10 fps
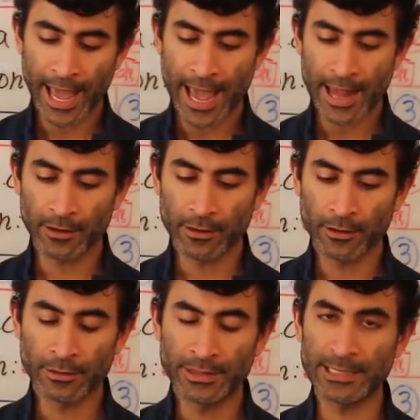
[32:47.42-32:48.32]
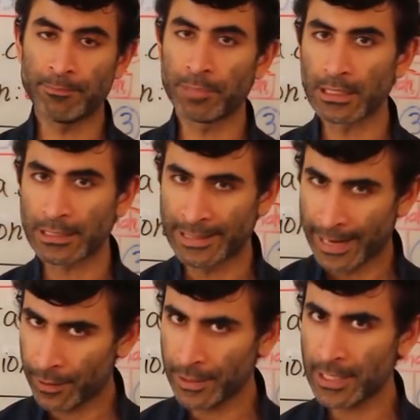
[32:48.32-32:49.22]
and the
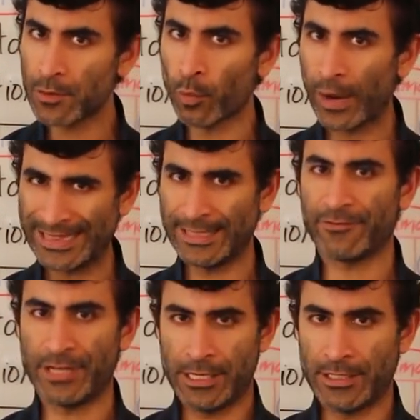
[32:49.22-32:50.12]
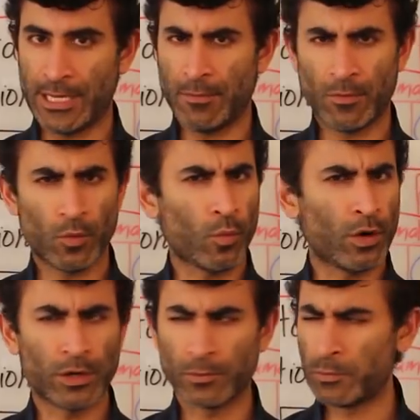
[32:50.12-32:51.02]
Bulgarian weightlifting team
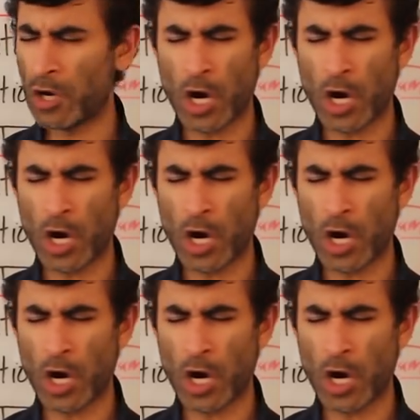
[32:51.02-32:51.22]
were